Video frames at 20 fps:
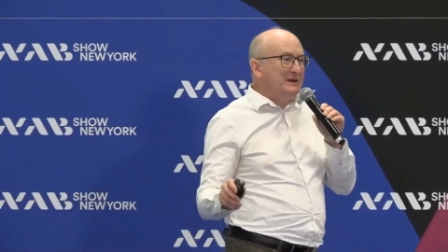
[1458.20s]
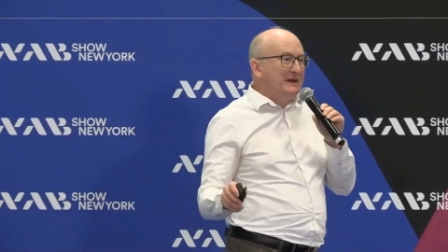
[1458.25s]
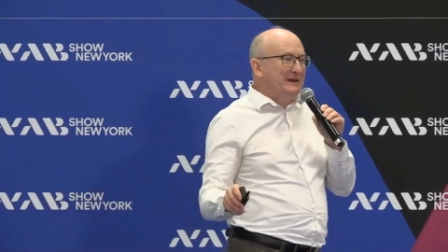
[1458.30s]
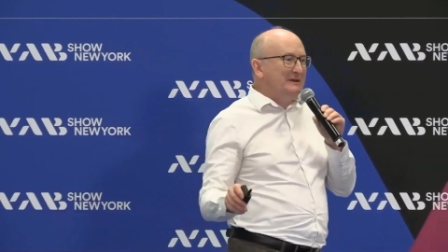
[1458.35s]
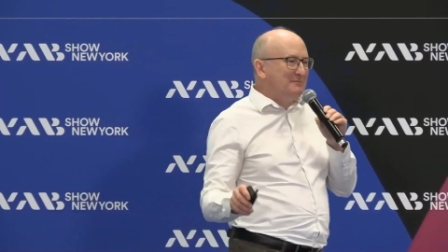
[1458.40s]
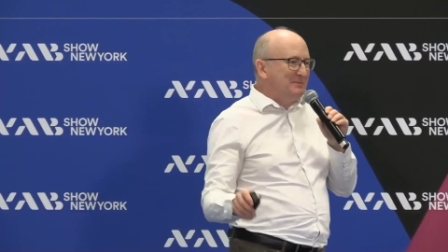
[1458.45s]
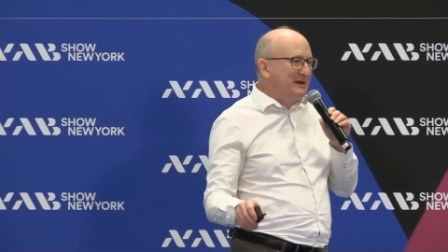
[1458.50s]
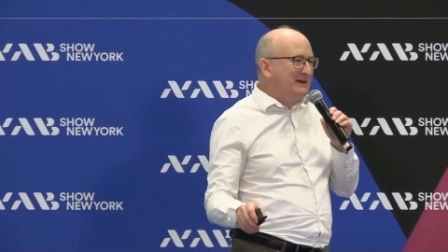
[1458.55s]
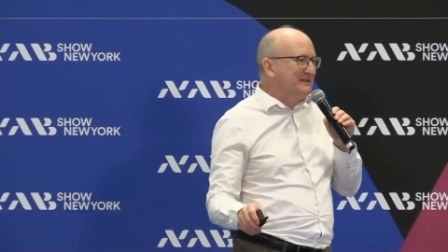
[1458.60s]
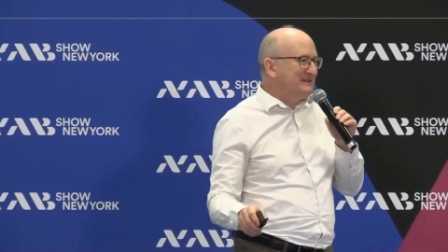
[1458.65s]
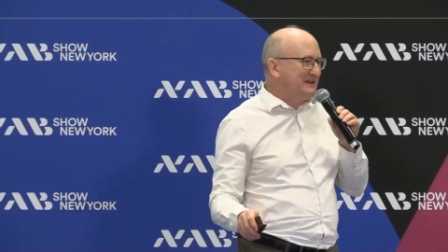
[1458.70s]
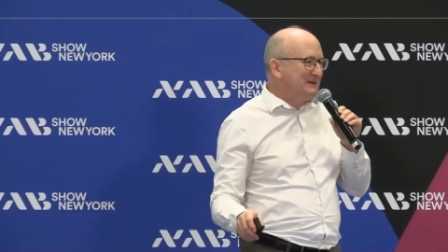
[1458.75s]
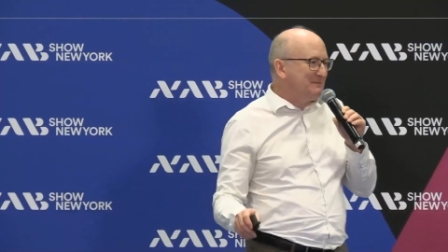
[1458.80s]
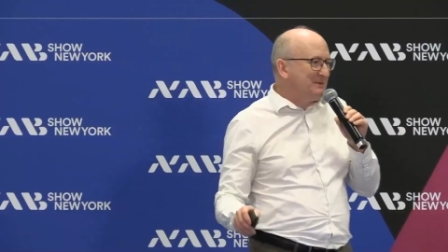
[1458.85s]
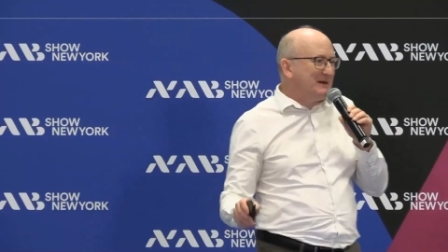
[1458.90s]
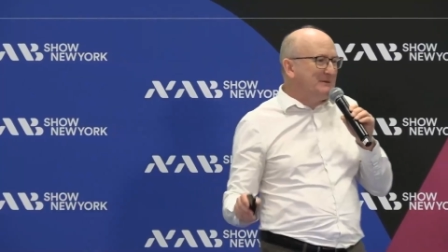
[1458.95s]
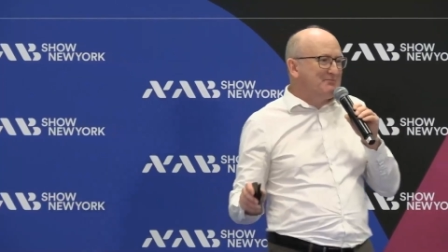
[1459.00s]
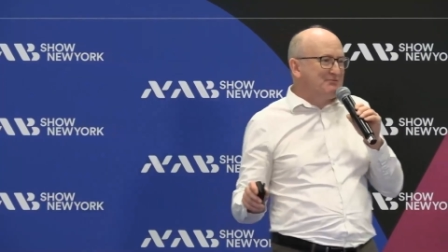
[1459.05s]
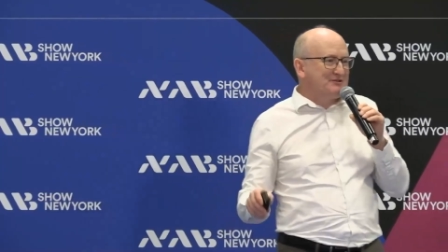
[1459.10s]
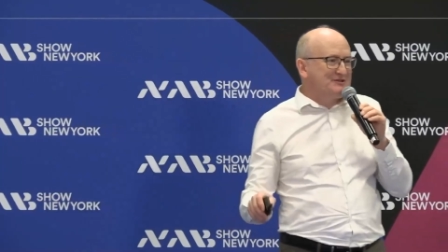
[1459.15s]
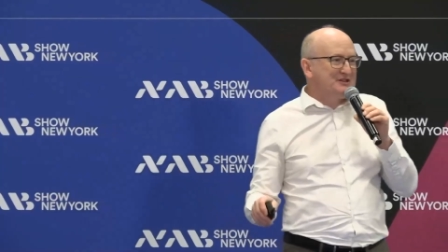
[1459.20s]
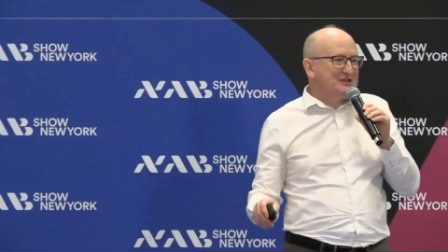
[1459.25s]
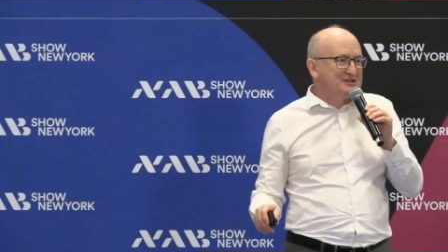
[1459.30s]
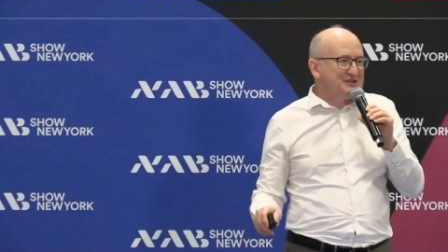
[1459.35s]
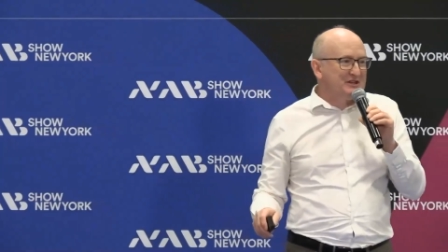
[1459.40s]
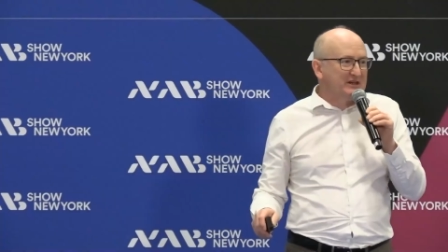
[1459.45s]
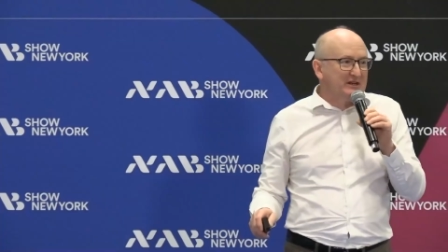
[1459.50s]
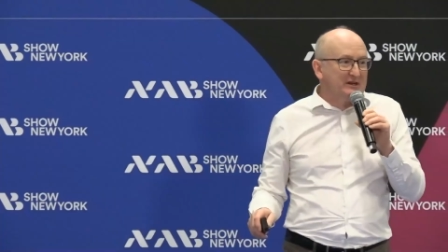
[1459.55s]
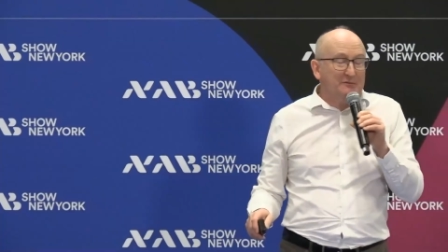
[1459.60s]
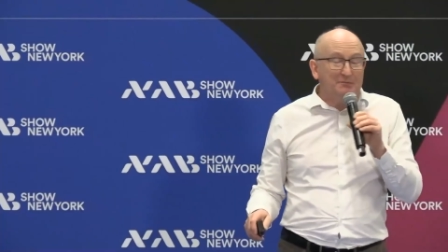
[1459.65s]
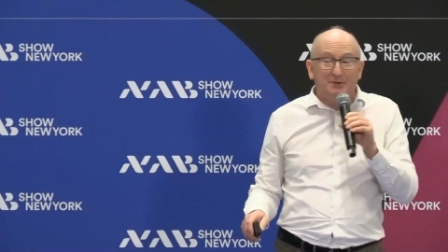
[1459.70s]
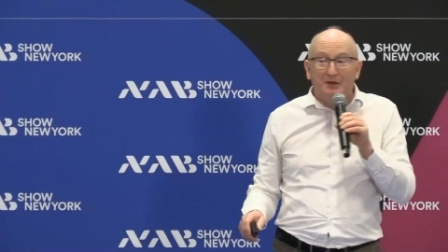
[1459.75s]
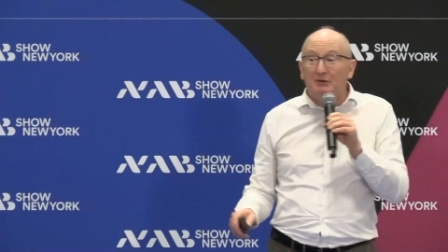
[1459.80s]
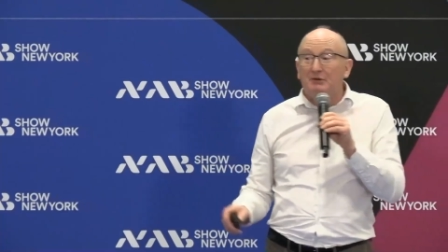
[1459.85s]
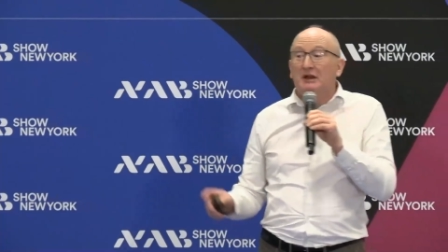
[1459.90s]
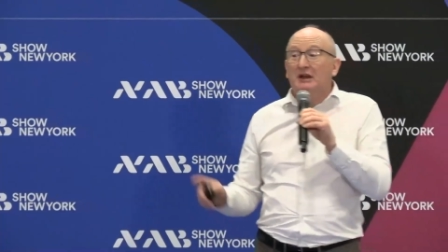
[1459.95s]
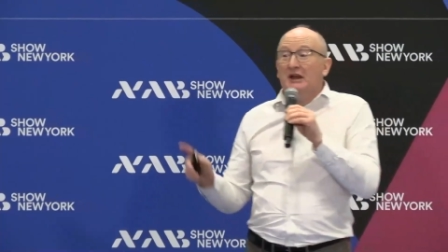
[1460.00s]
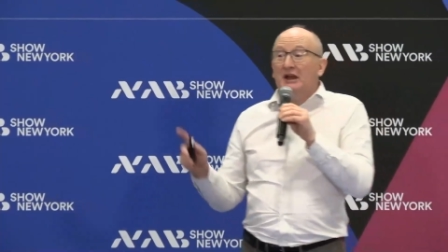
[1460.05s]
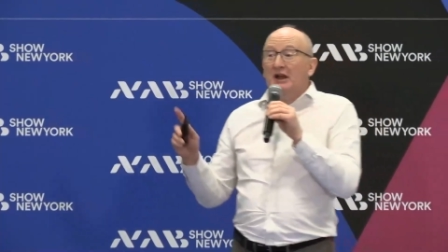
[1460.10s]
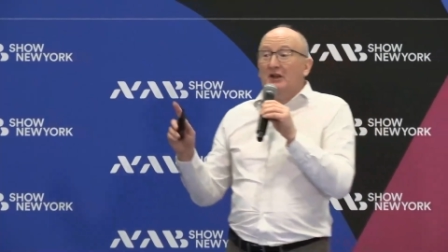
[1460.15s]
need PTP precision in
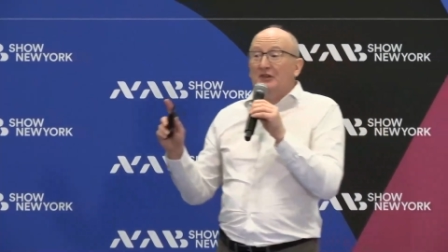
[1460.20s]
compute.